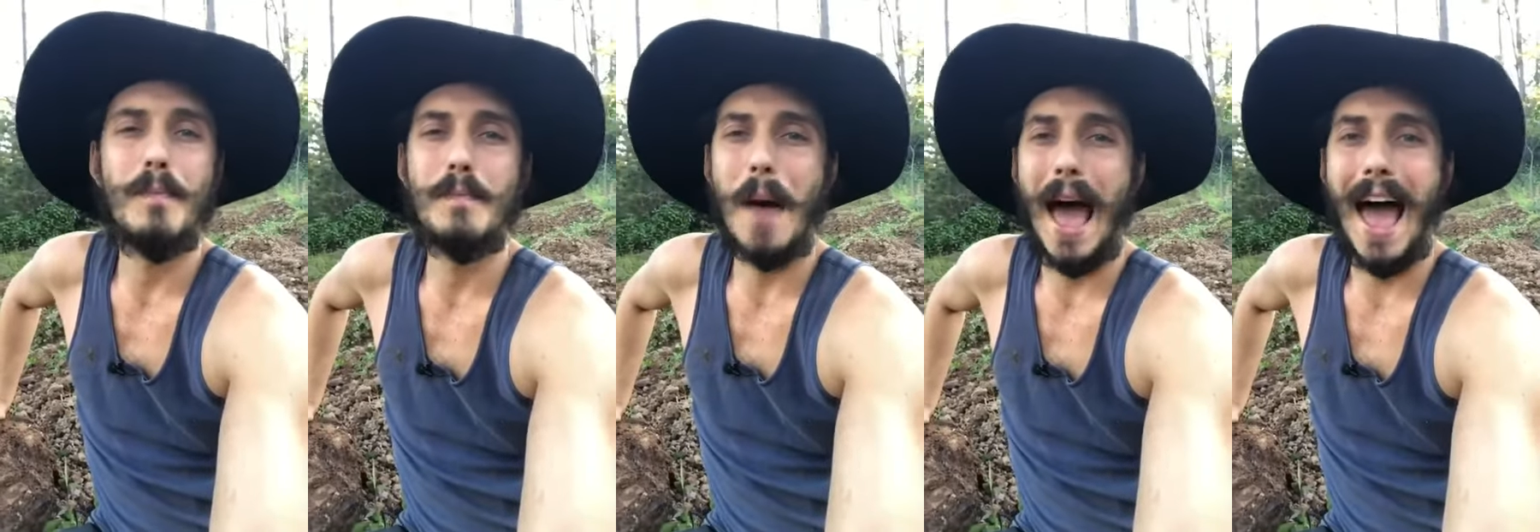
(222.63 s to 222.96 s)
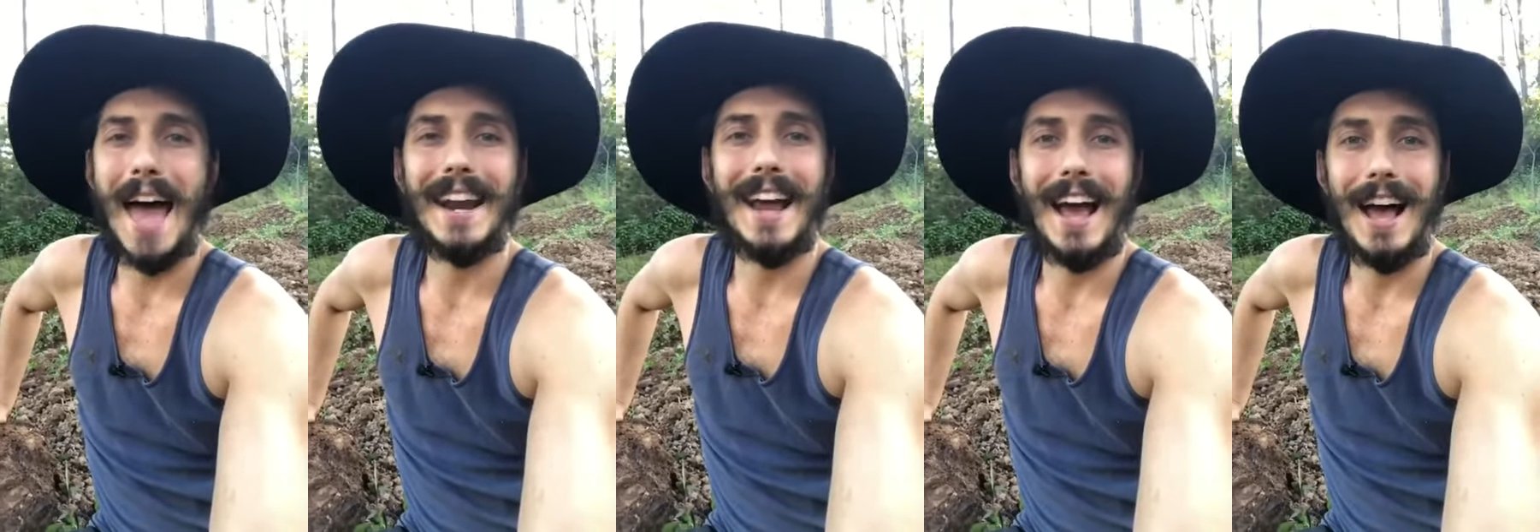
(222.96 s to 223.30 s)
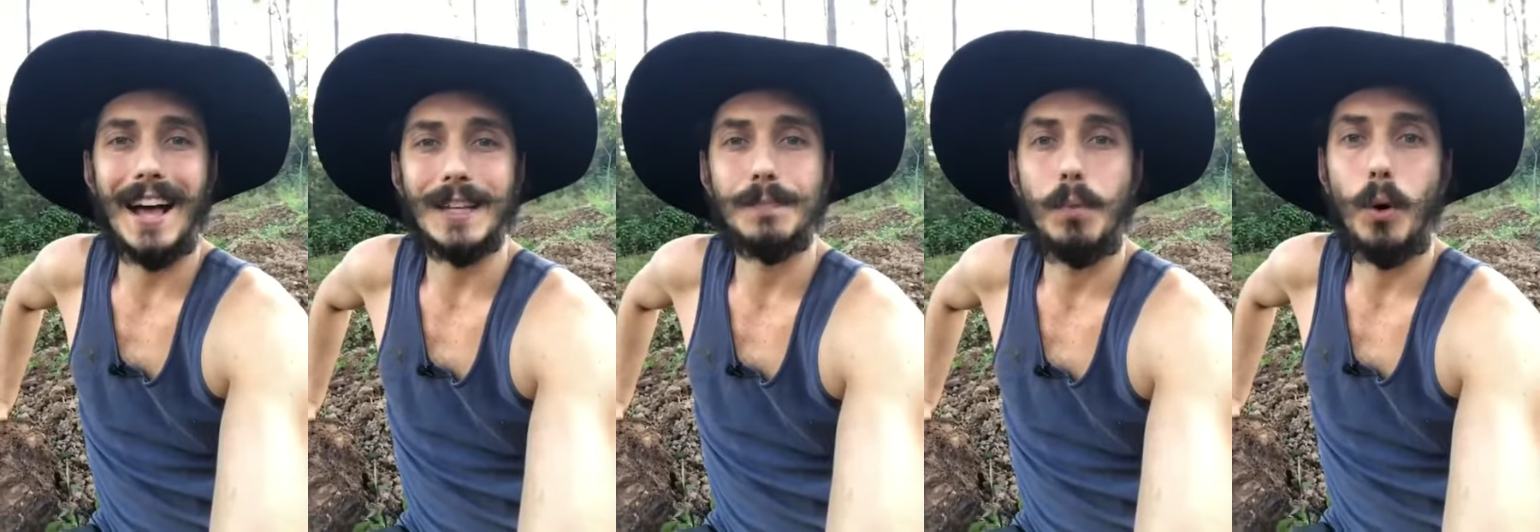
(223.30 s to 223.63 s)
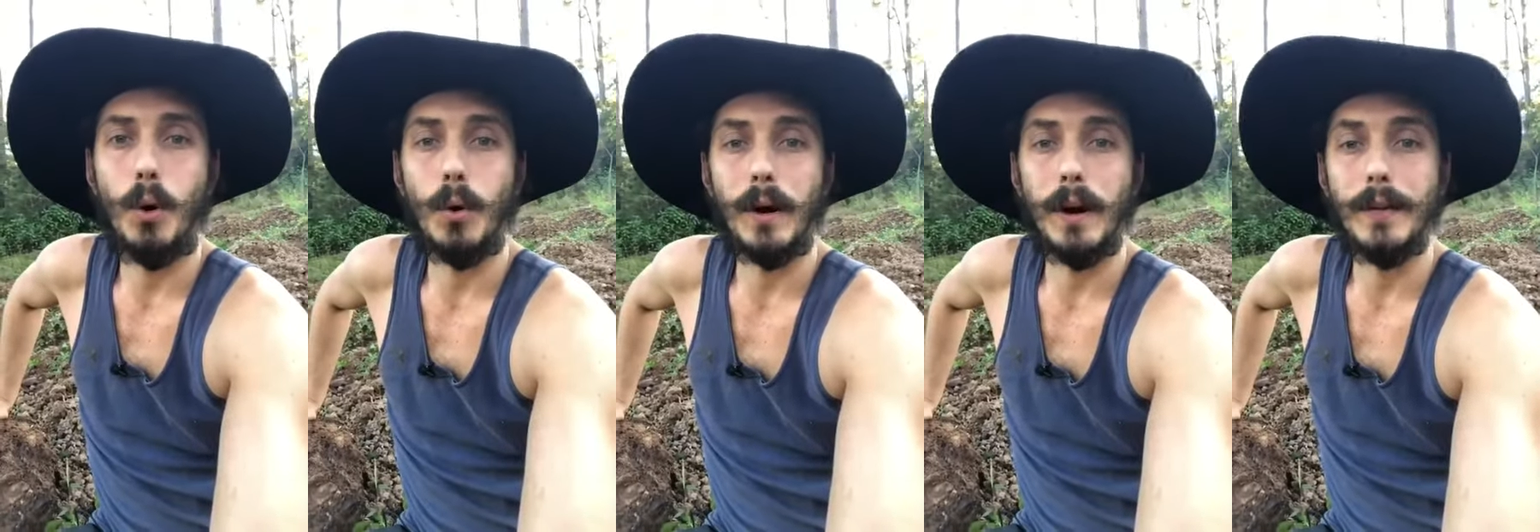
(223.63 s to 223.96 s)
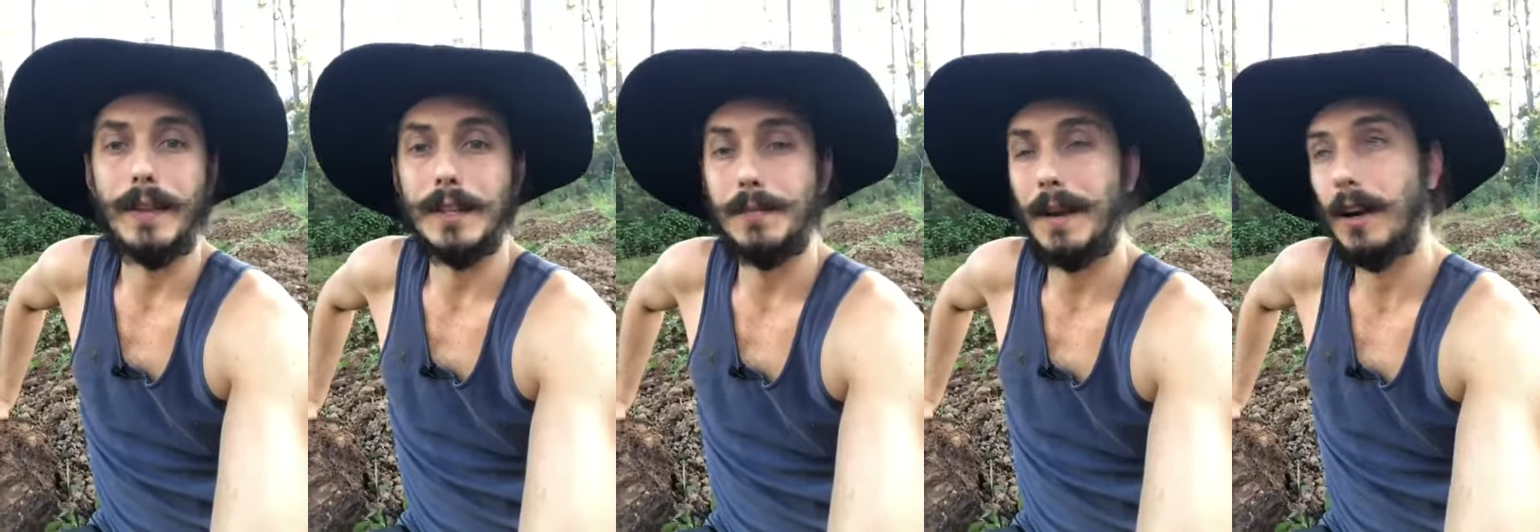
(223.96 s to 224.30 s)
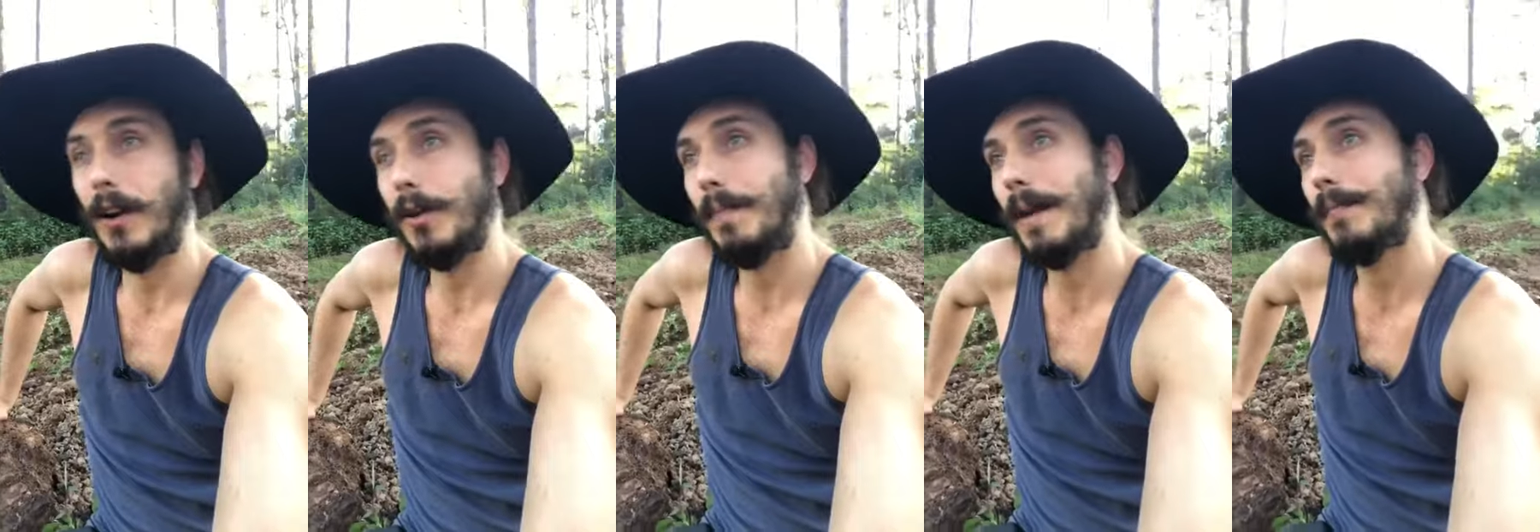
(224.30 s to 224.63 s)
badass poria, and there's been a
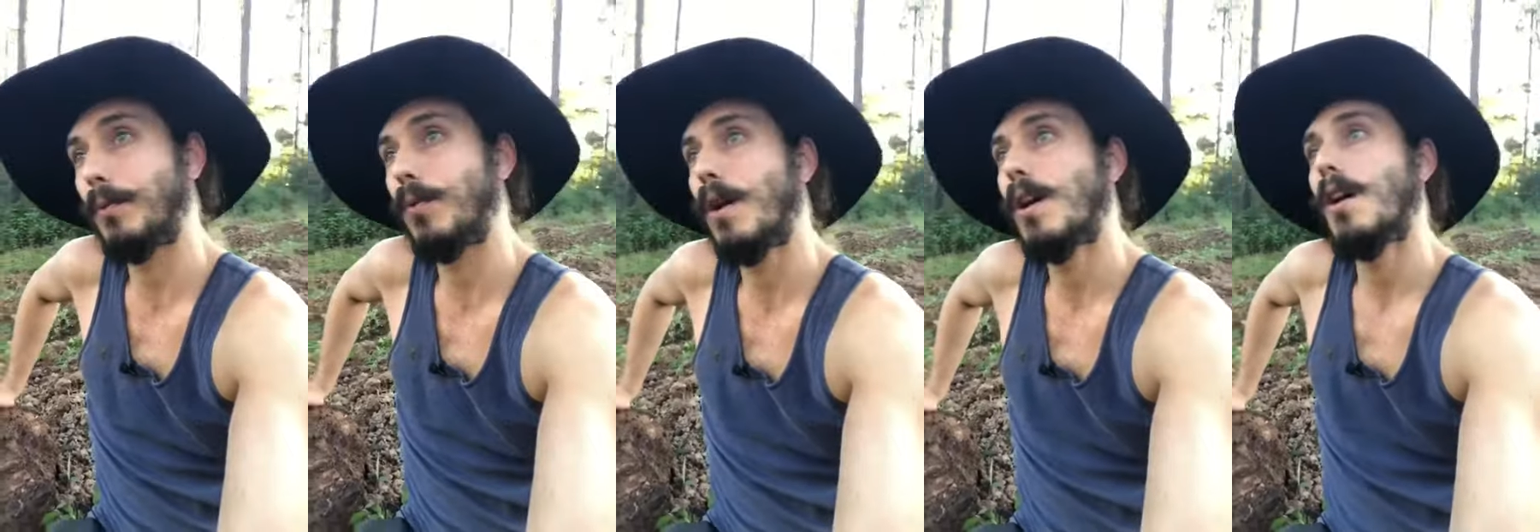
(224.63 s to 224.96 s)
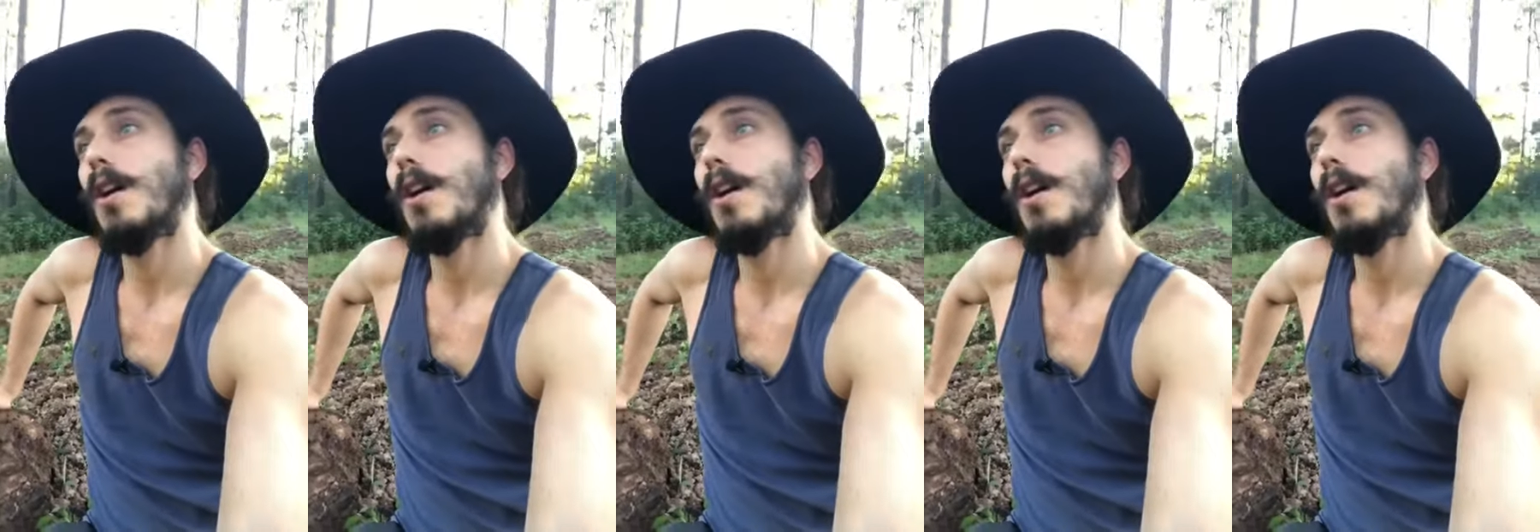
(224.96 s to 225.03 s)
lot of people